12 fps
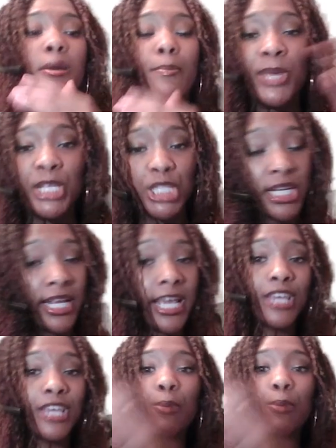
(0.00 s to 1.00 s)

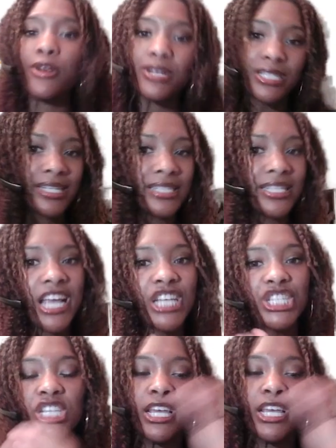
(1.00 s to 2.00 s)
mentioning
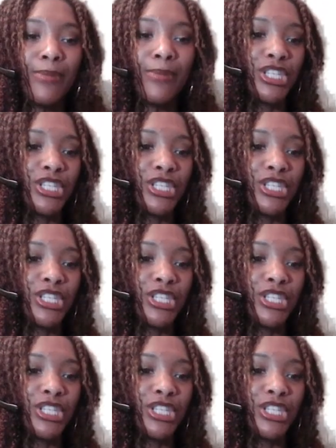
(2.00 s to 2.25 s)
personalization,